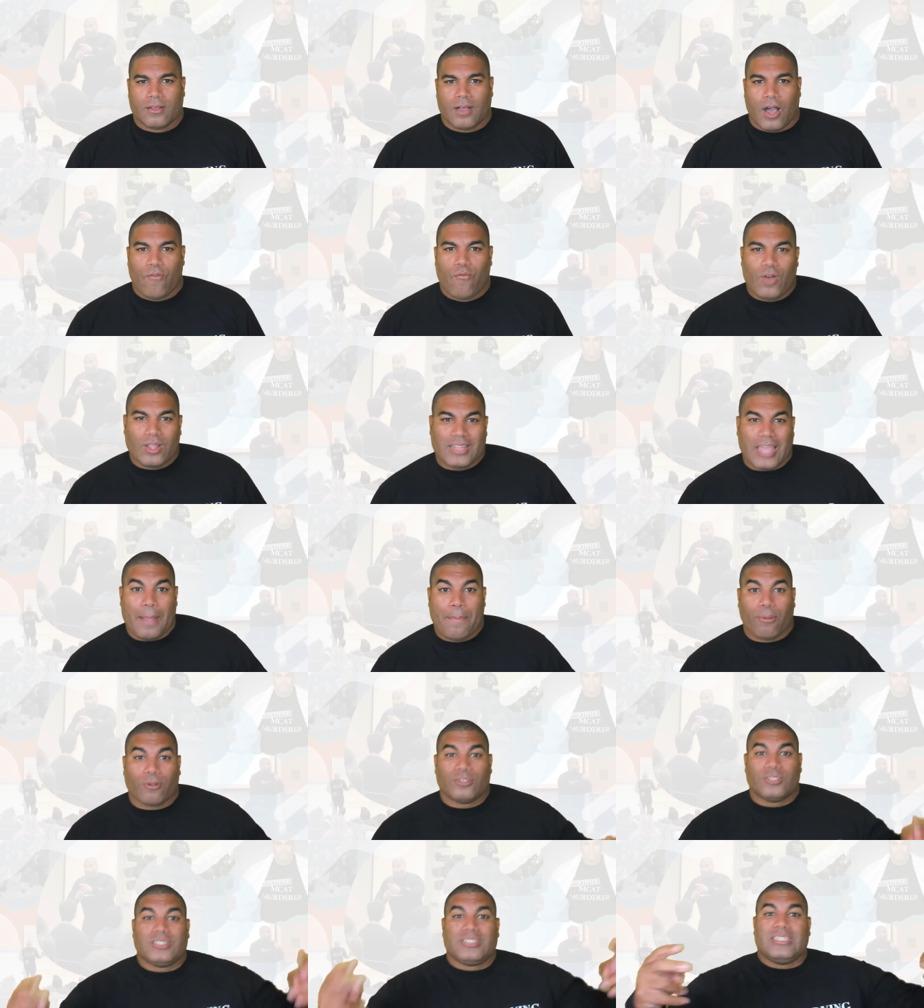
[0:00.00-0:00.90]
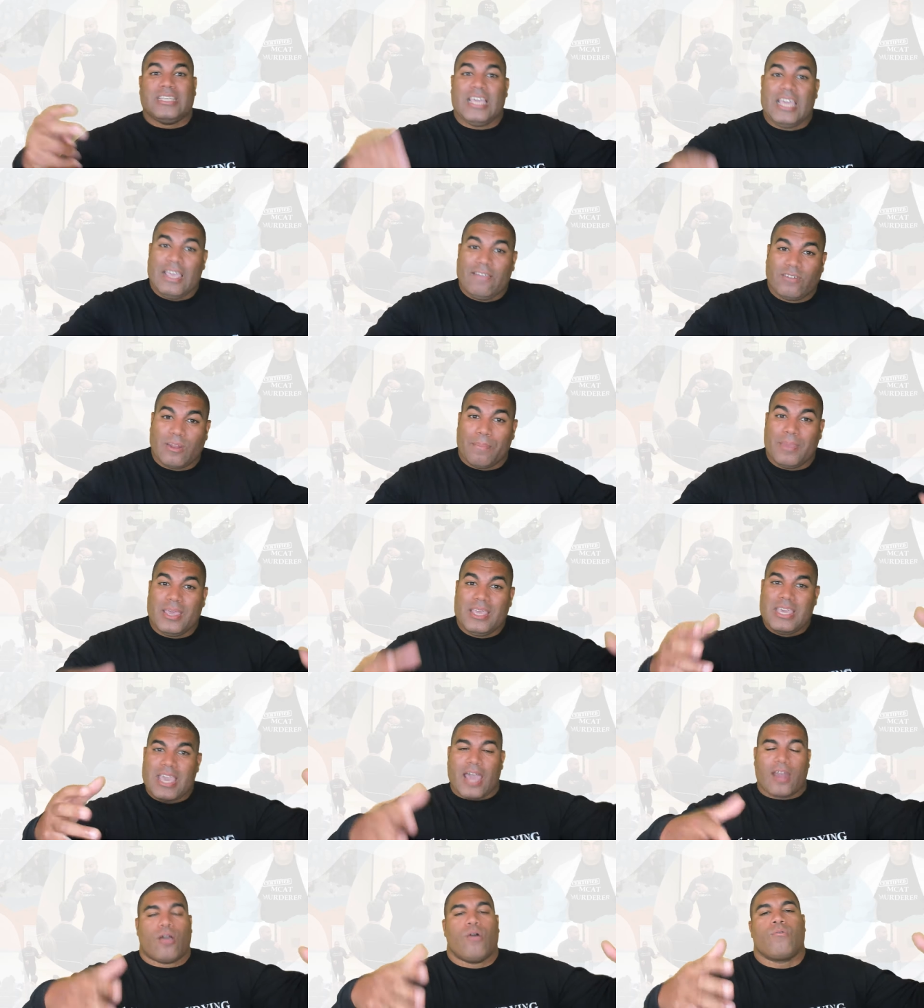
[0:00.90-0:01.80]
Of what they perceived to be
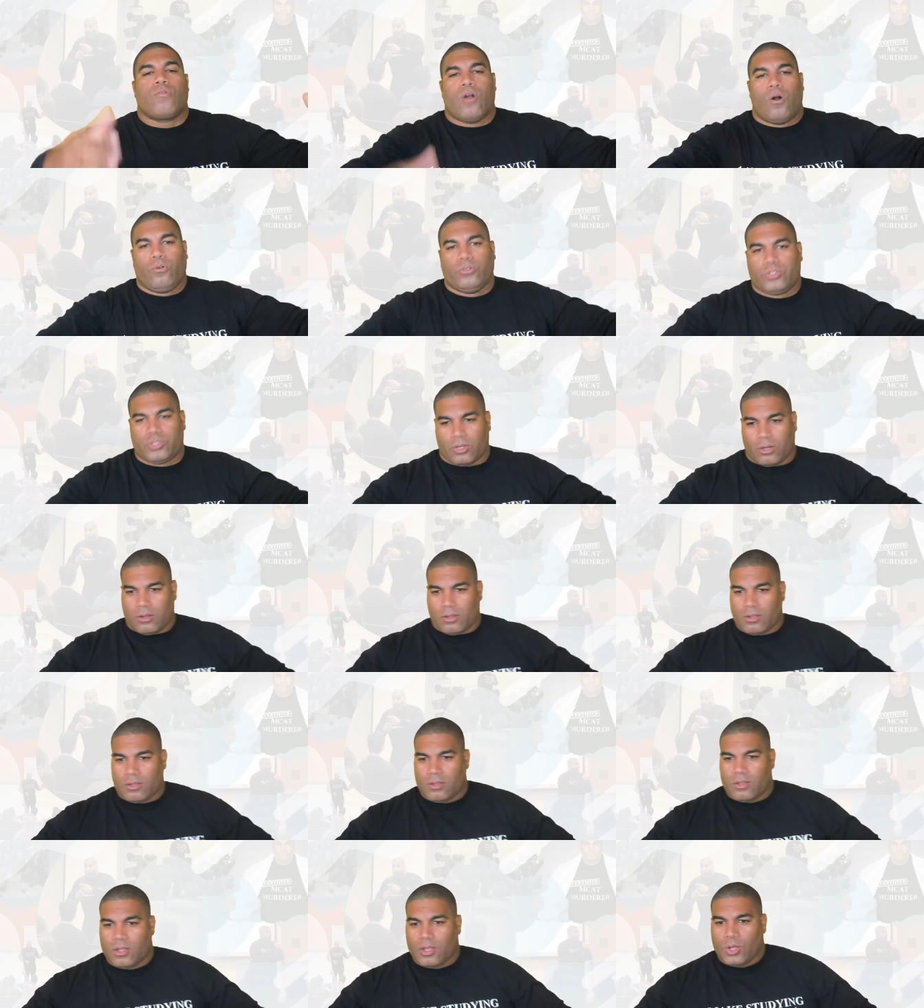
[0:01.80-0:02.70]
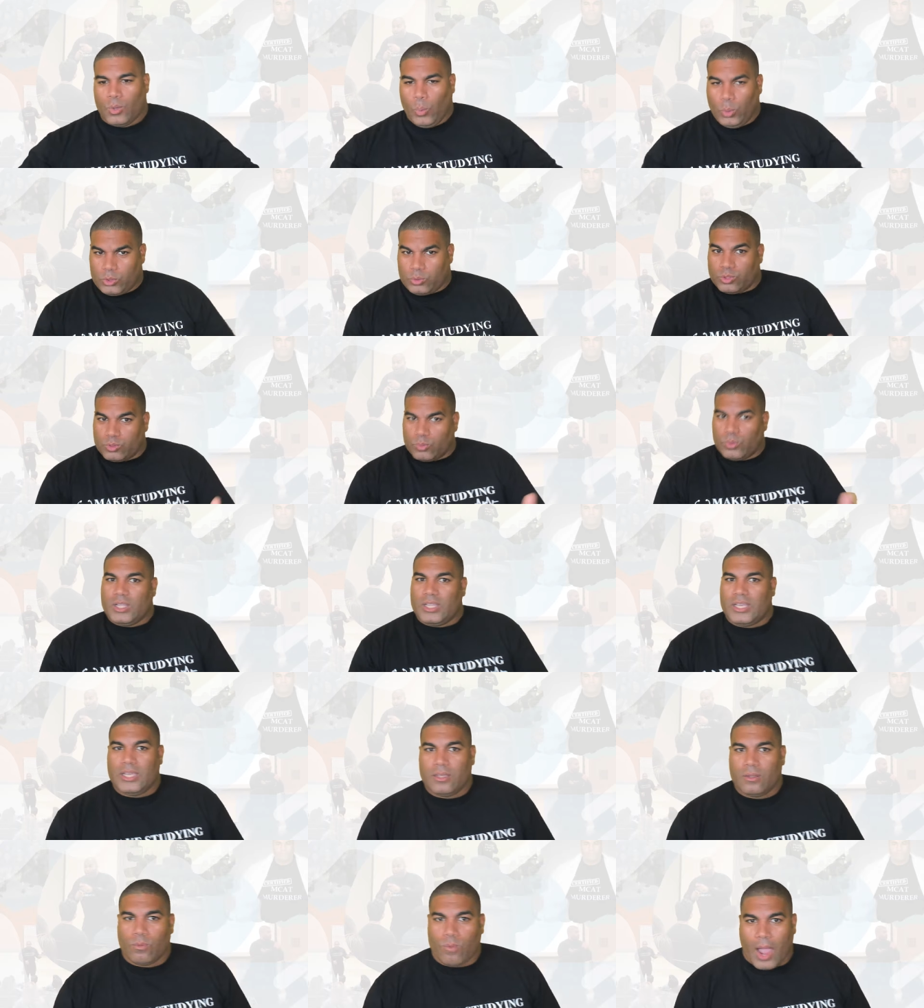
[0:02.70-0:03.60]
ghetto culture, which was
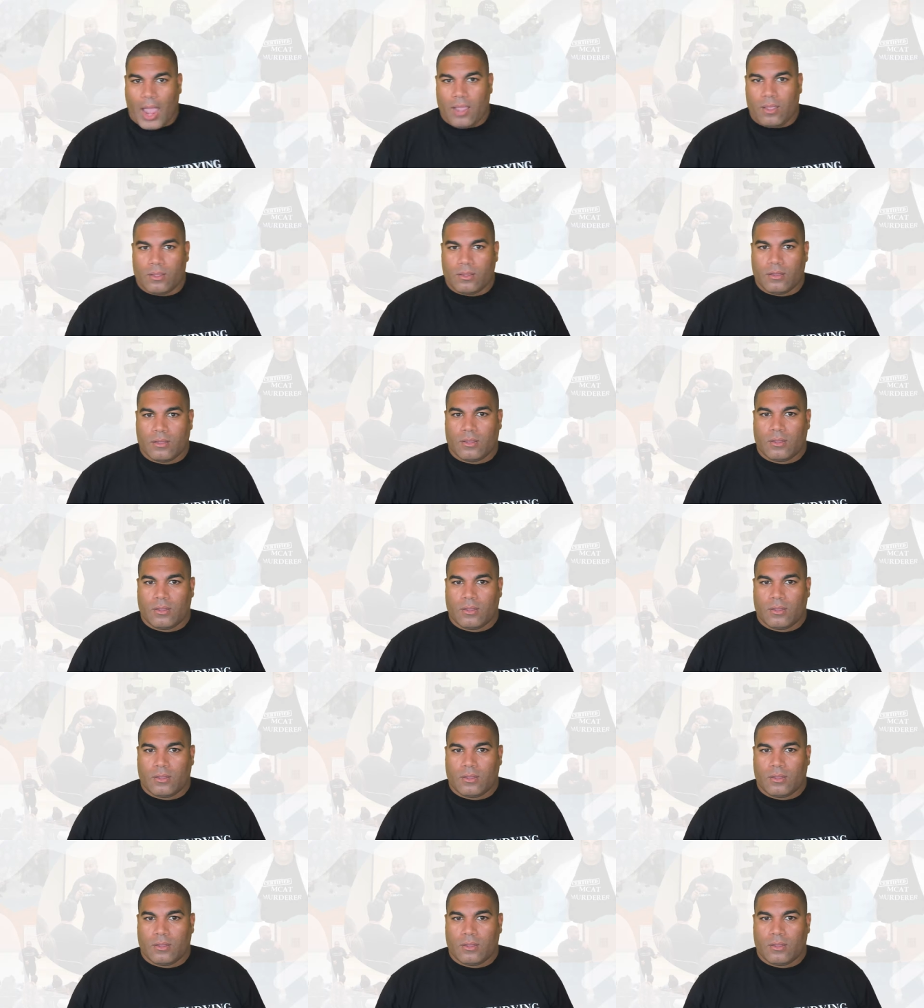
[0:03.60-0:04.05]
really, right?